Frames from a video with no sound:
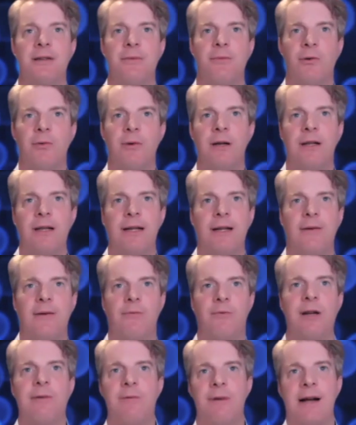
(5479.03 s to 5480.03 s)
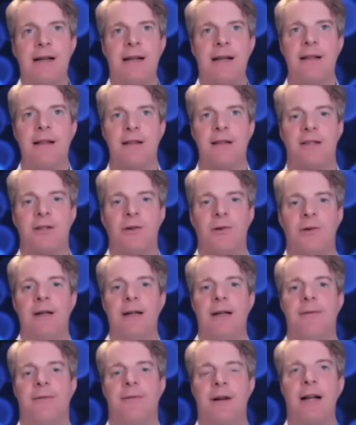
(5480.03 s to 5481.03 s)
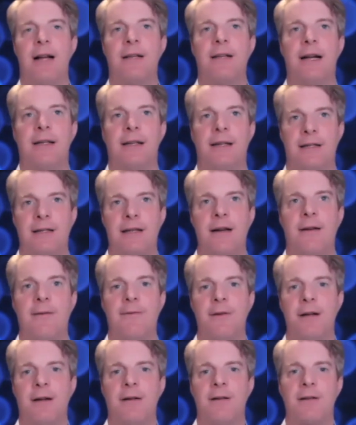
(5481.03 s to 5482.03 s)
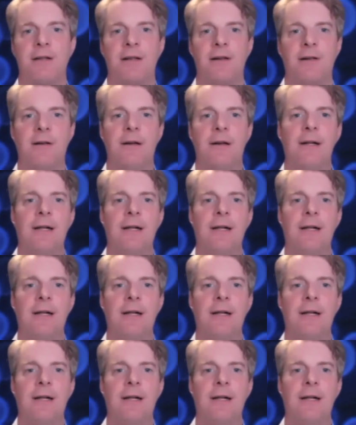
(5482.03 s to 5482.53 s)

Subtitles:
we're really rewriting the story of contact itself here. So